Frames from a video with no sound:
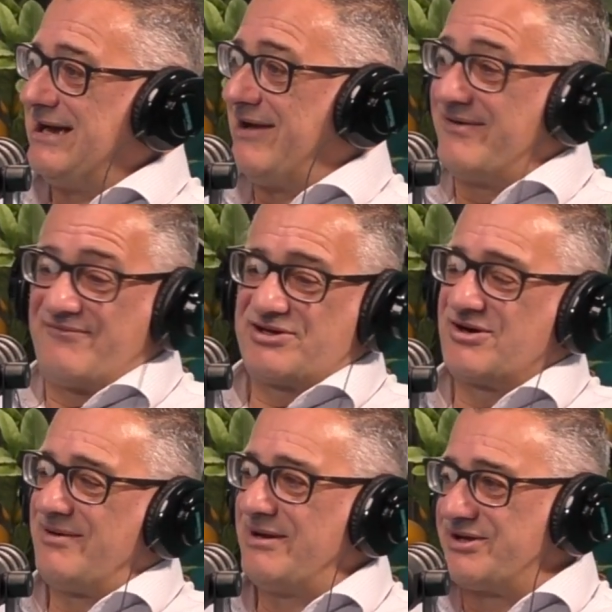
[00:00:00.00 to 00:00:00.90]
If every
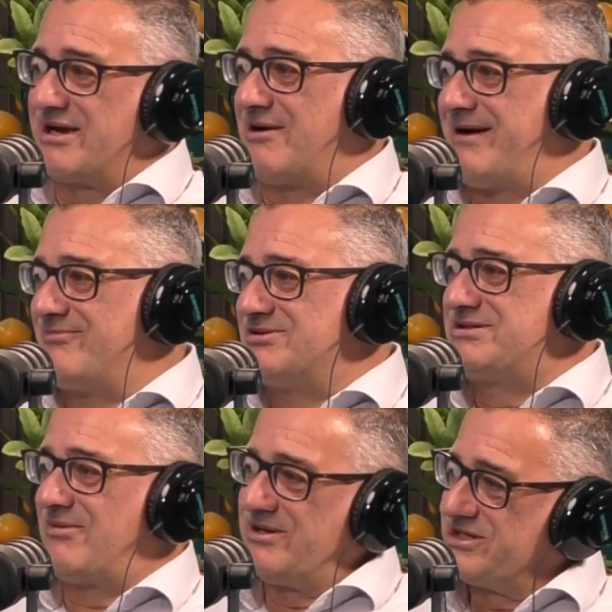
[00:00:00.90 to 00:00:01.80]
time I did go
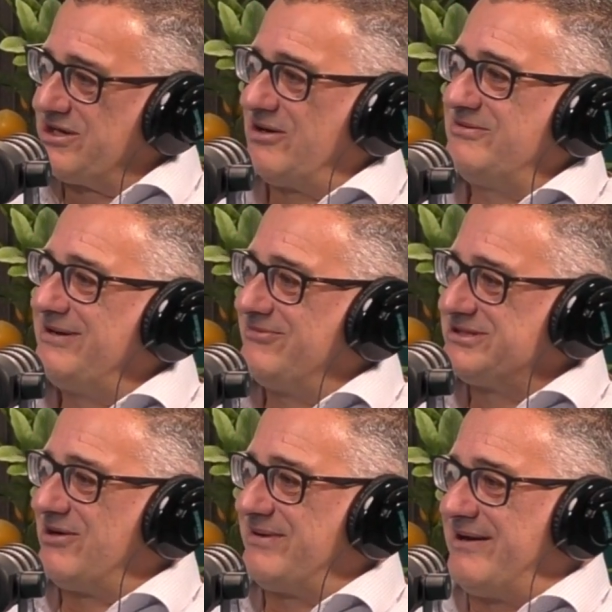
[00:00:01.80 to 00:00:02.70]
backwards, I wanted to know if there was
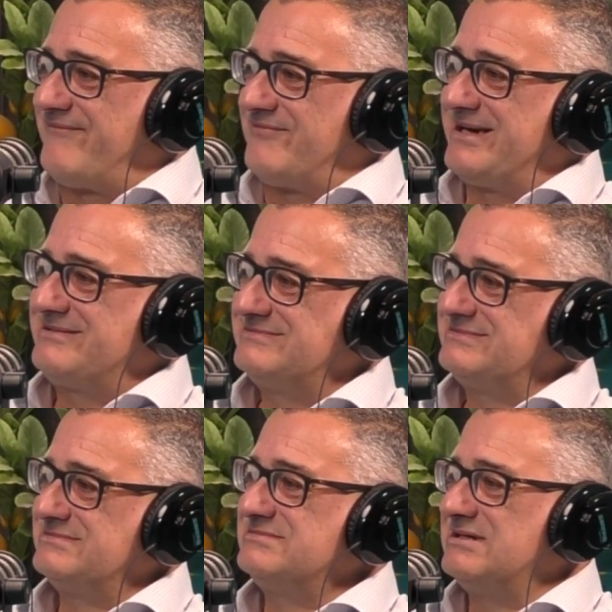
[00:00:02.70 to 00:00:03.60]
help there for me.
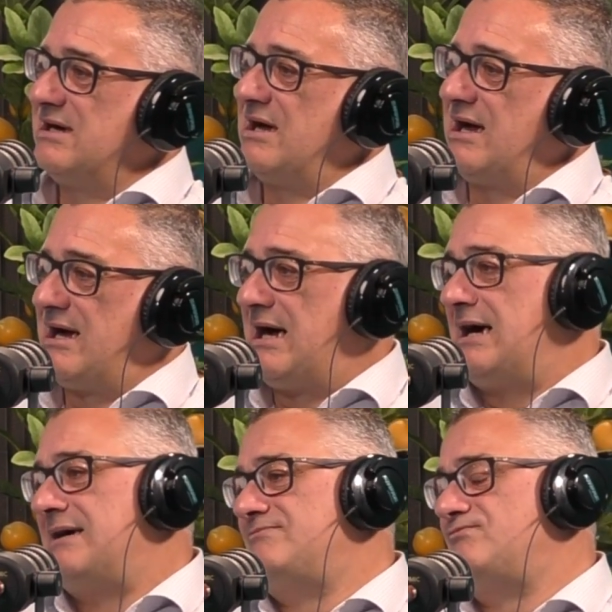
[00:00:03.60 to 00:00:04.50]

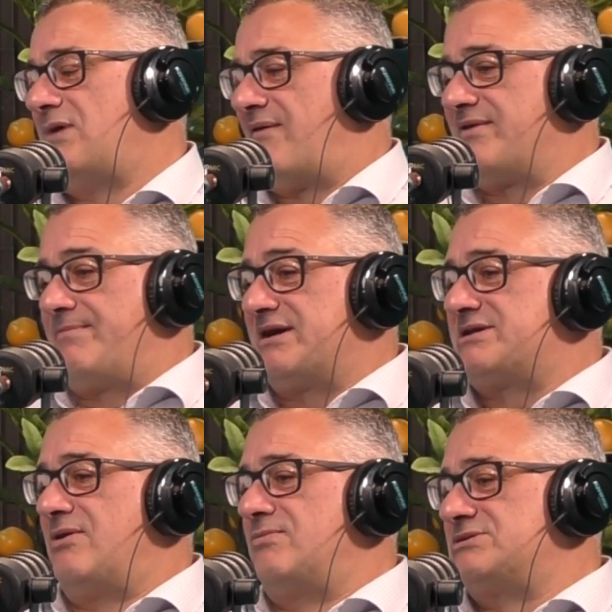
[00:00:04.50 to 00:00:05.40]
I think the best
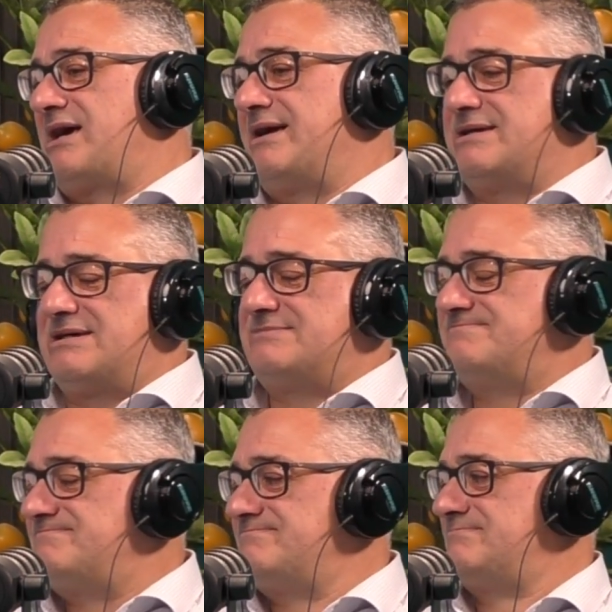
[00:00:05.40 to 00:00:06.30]
help was getting
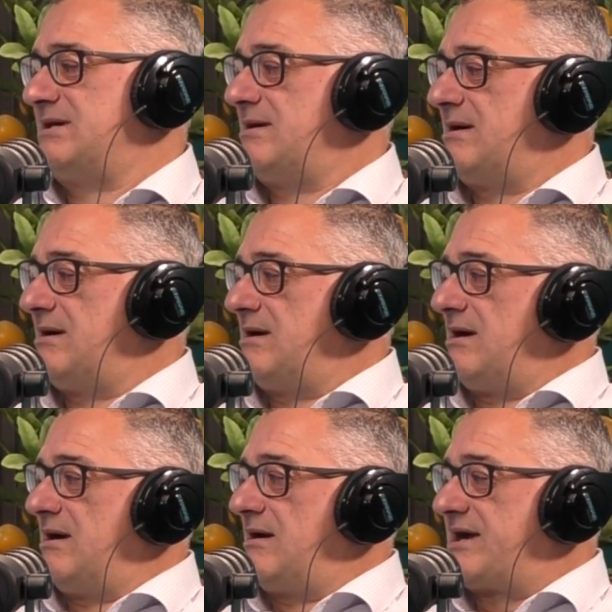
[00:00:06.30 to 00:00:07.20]

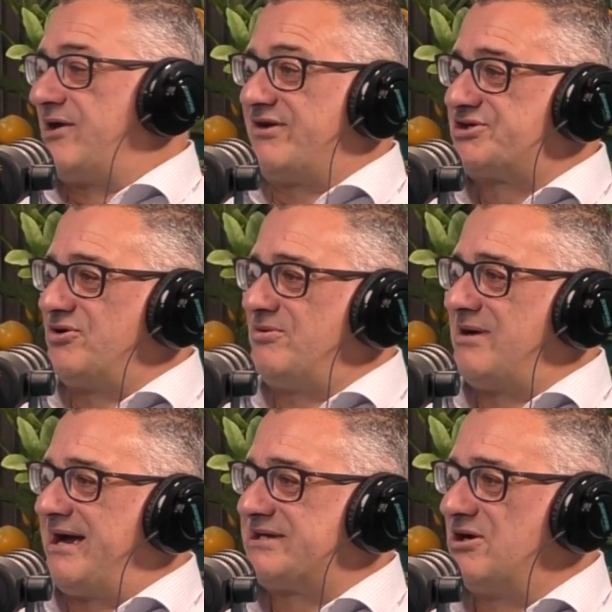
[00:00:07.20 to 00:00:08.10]
a rescue,
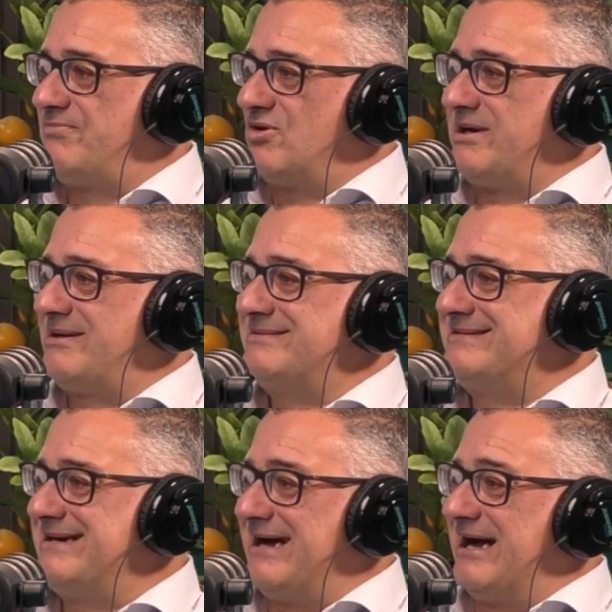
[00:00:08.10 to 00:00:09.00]
that XL bully,
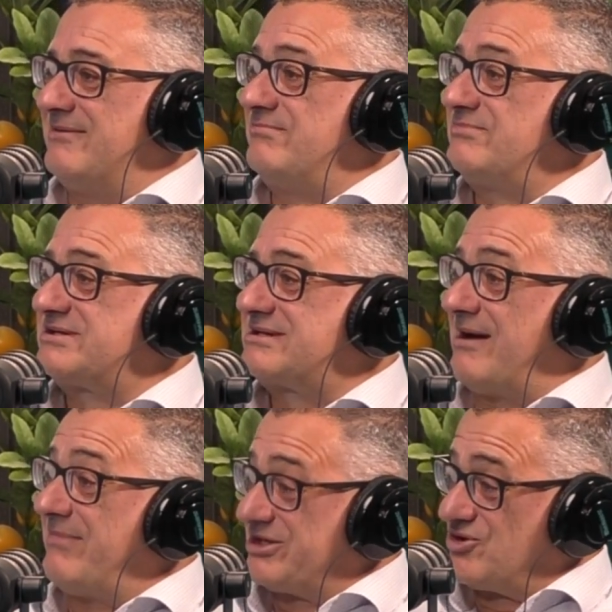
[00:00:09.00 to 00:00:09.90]
and
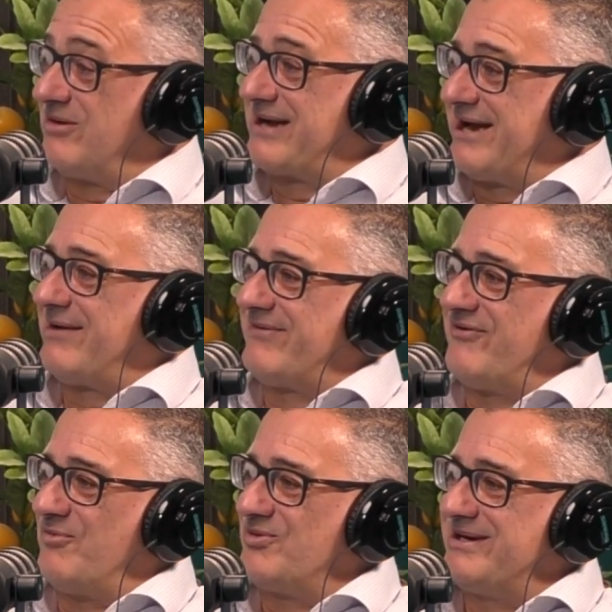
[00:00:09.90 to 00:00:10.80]
make sure I'm getting up
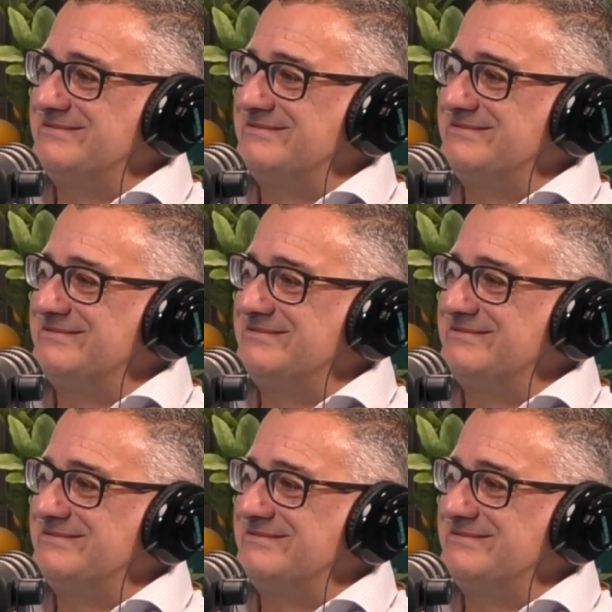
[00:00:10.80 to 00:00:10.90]
every morning.